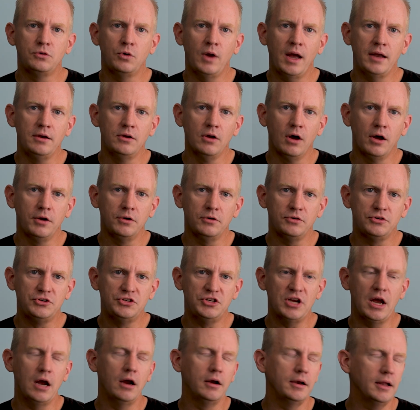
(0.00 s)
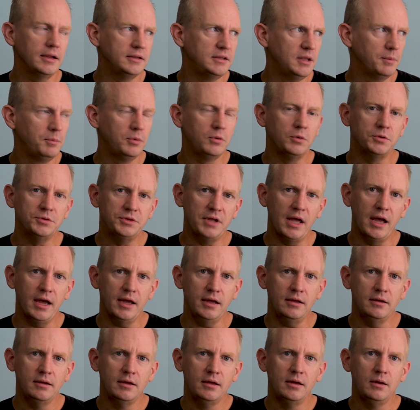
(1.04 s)
granddaughter shared a typical
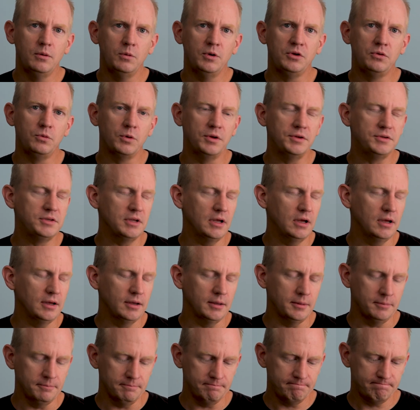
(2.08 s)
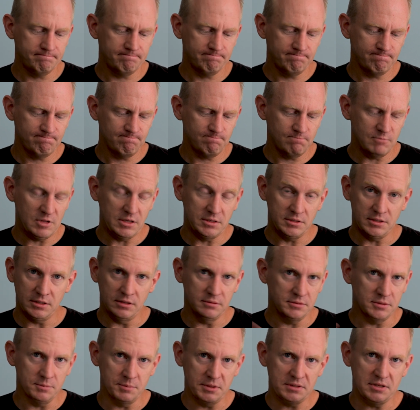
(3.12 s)
day, which was, to
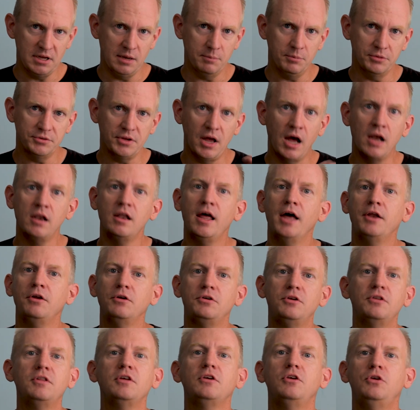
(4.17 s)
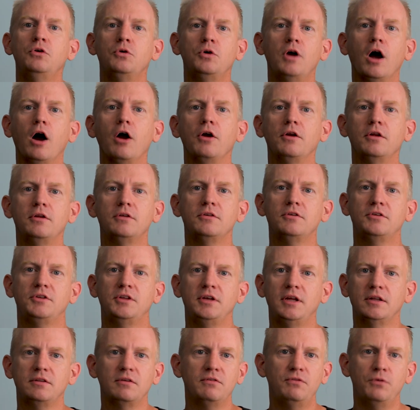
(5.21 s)
give some examples, a letter to the Kew Gardens to
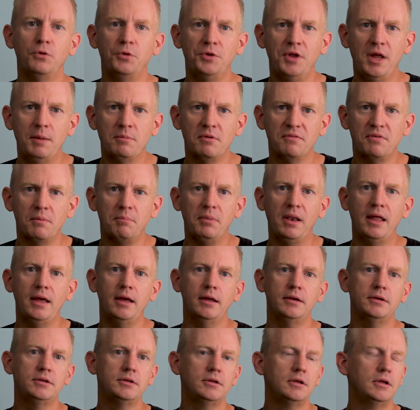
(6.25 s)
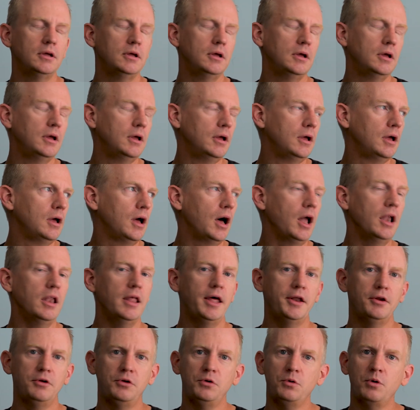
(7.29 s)
get the full name of a plant, a
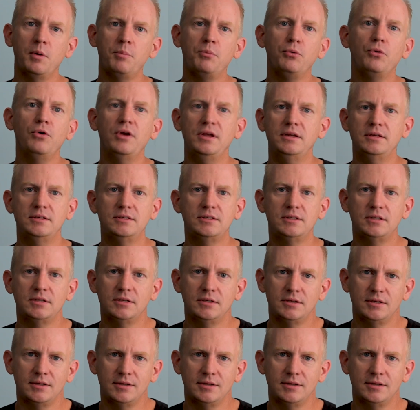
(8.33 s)
letter to a priest